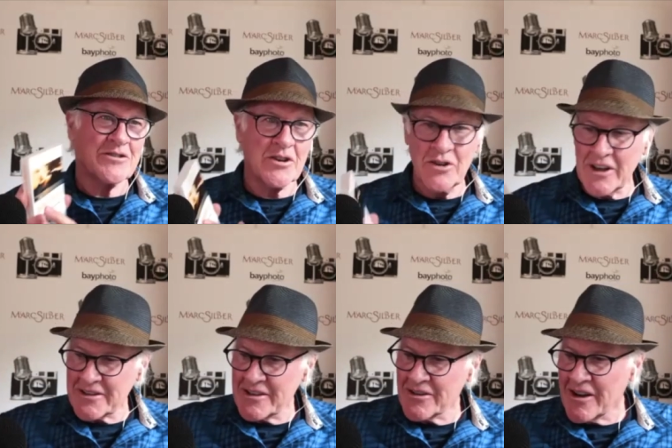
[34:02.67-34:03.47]
So mm-hmm. you
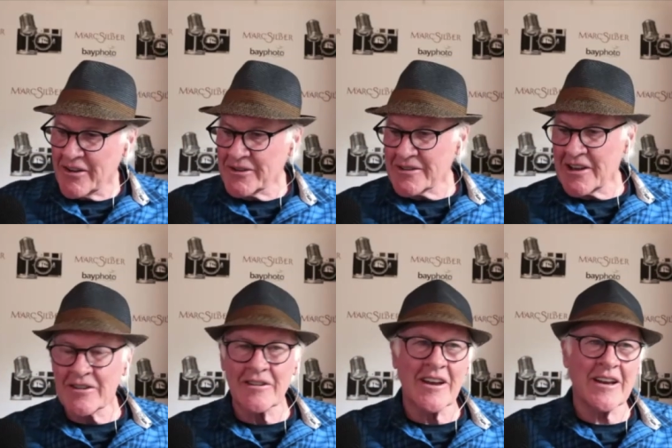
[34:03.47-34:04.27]
get to hear all those
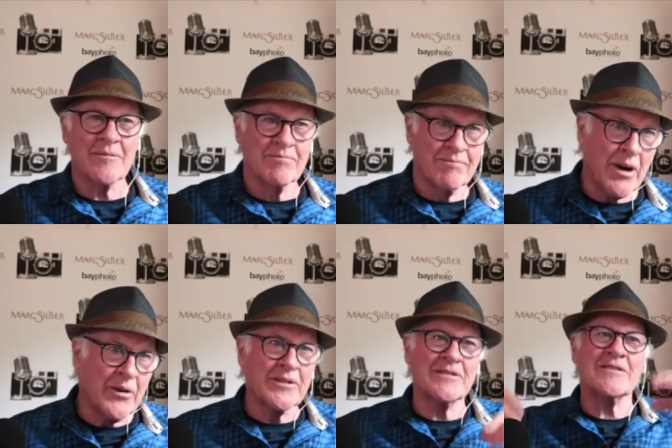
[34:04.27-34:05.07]
other like
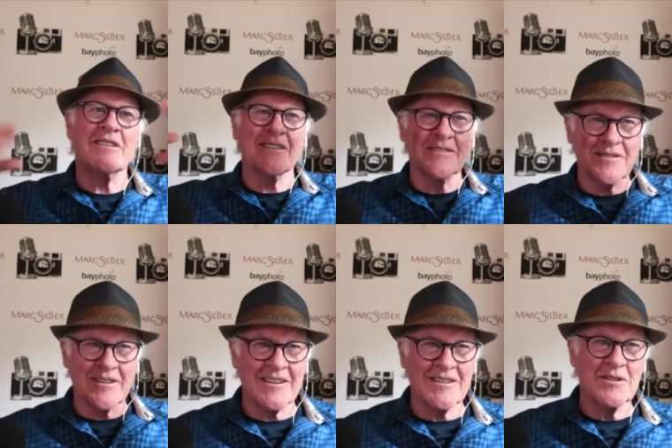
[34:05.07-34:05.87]
bonus things
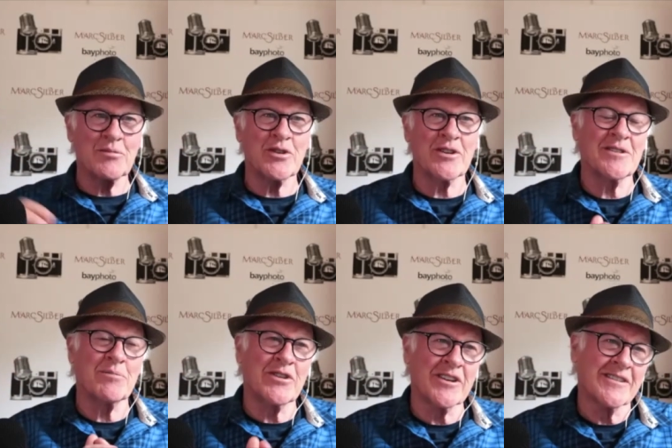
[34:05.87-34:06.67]
that I didn't put in the
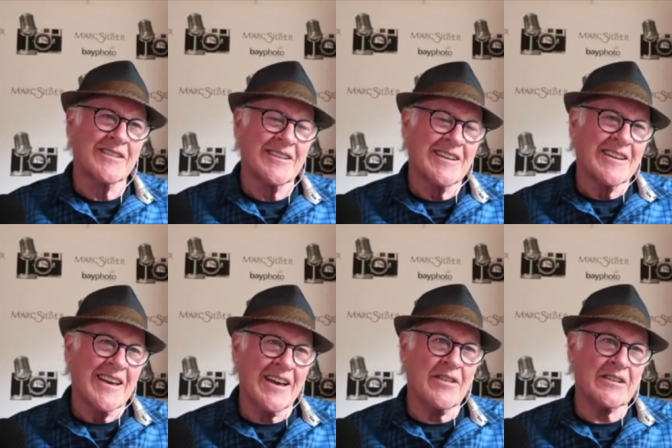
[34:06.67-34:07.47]
book,
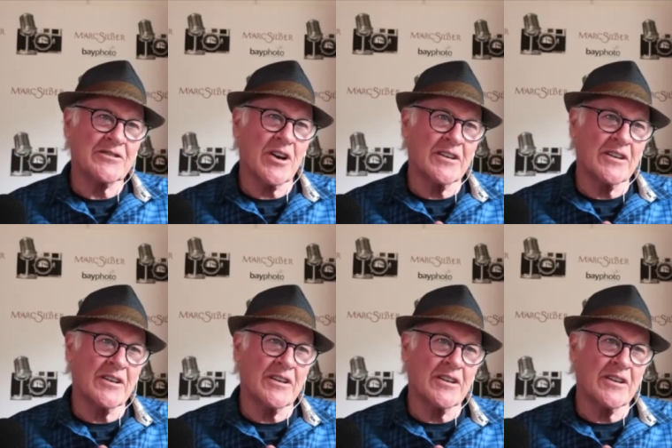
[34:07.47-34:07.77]
and that's mm-hmm.